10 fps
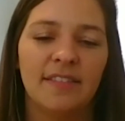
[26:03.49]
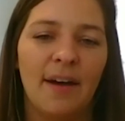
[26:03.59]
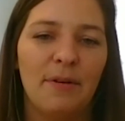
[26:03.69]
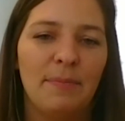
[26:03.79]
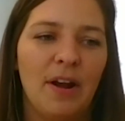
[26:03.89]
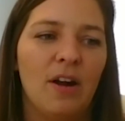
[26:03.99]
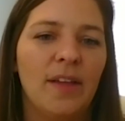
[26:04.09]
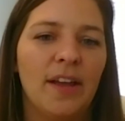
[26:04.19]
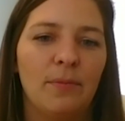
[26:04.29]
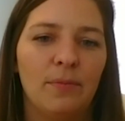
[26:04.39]
That would be our
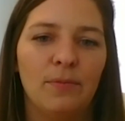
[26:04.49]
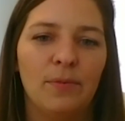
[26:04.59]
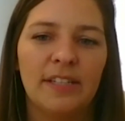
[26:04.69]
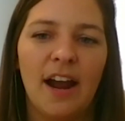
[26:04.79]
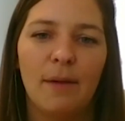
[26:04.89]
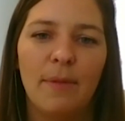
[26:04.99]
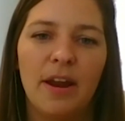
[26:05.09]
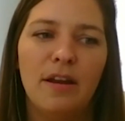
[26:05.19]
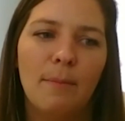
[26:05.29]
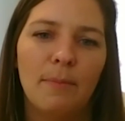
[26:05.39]
like
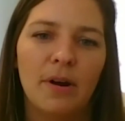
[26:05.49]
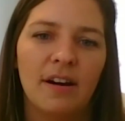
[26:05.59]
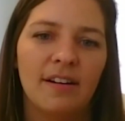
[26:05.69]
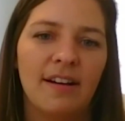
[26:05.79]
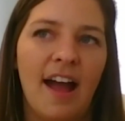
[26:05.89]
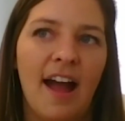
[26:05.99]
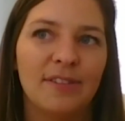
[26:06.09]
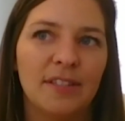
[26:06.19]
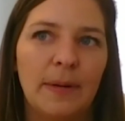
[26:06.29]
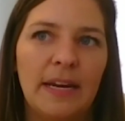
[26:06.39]
retirement number
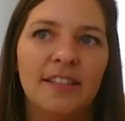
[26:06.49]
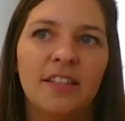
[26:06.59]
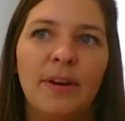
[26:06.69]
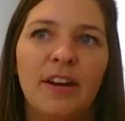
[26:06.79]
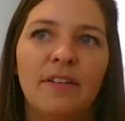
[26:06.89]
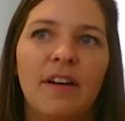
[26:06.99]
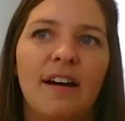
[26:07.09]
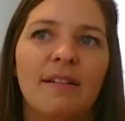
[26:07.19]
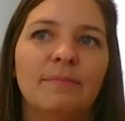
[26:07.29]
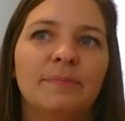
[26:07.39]
house we need. So we need
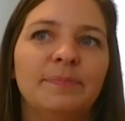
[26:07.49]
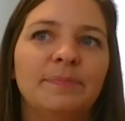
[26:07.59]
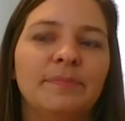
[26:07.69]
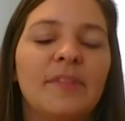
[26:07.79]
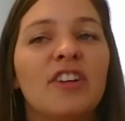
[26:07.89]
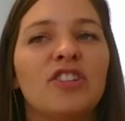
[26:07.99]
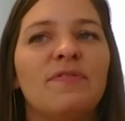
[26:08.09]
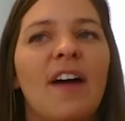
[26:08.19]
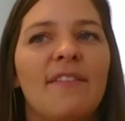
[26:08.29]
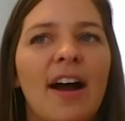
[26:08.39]
actually
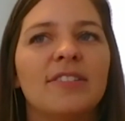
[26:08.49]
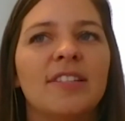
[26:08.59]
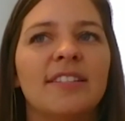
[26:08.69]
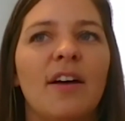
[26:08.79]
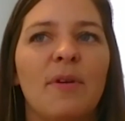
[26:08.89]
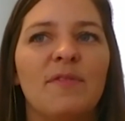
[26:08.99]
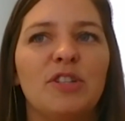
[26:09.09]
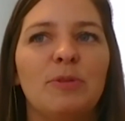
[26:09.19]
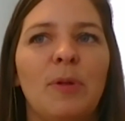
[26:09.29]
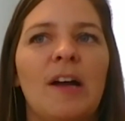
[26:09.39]
5 houses now that we have a
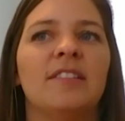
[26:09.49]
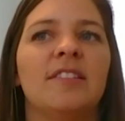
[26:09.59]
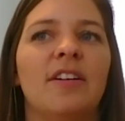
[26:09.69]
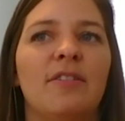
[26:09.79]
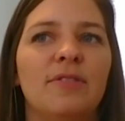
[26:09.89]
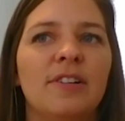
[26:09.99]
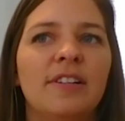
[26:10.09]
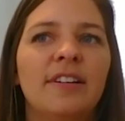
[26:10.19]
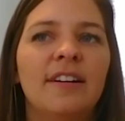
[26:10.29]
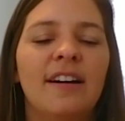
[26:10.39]
duplex. So
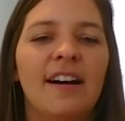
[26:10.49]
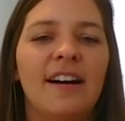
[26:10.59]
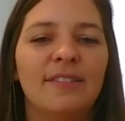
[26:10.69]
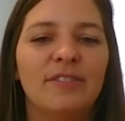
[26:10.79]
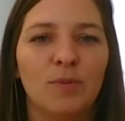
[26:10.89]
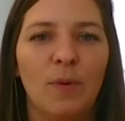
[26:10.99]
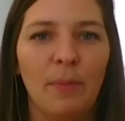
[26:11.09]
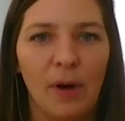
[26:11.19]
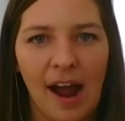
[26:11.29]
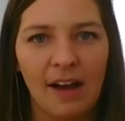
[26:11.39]
just one
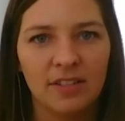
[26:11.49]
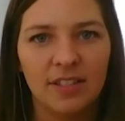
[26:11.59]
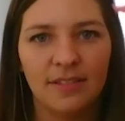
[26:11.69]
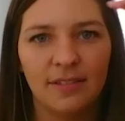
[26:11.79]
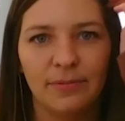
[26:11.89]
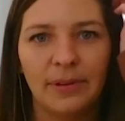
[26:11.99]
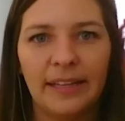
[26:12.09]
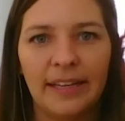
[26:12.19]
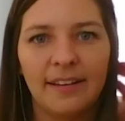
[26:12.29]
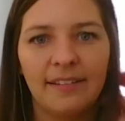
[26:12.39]
more house
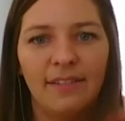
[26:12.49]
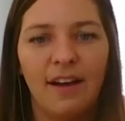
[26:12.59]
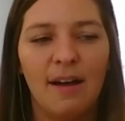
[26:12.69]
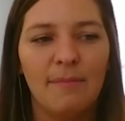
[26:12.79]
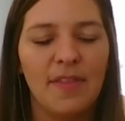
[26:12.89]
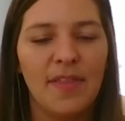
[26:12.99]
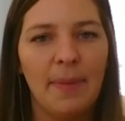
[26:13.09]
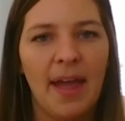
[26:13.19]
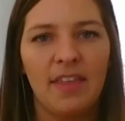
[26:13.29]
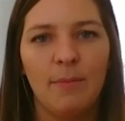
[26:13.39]
really, and then
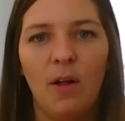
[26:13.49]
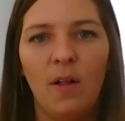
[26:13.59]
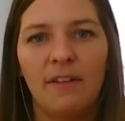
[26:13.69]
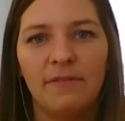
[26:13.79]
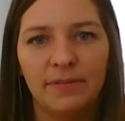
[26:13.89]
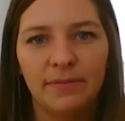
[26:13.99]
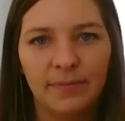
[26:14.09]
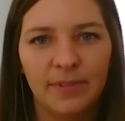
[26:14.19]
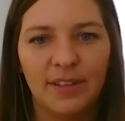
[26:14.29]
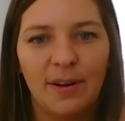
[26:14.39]
pay them all off.
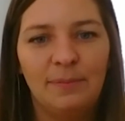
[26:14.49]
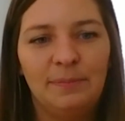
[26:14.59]
So.